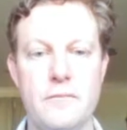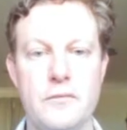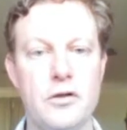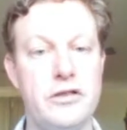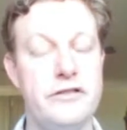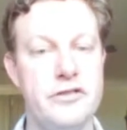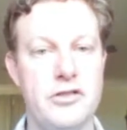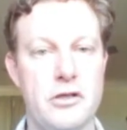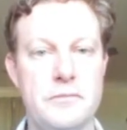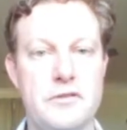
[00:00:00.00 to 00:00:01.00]
not given
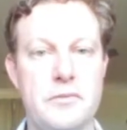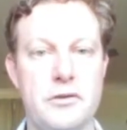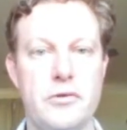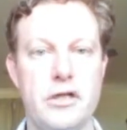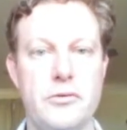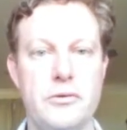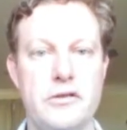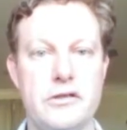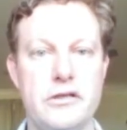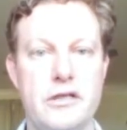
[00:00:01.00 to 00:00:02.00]
jobs but
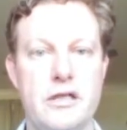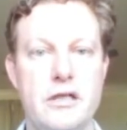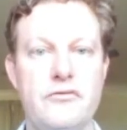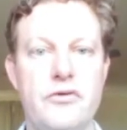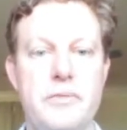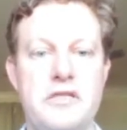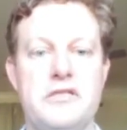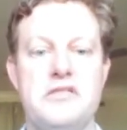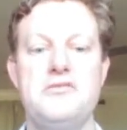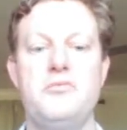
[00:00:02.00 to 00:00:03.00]
recruited, the
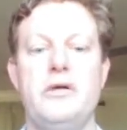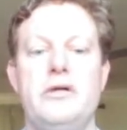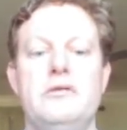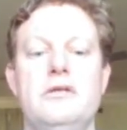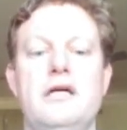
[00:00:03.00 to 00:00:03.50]
business will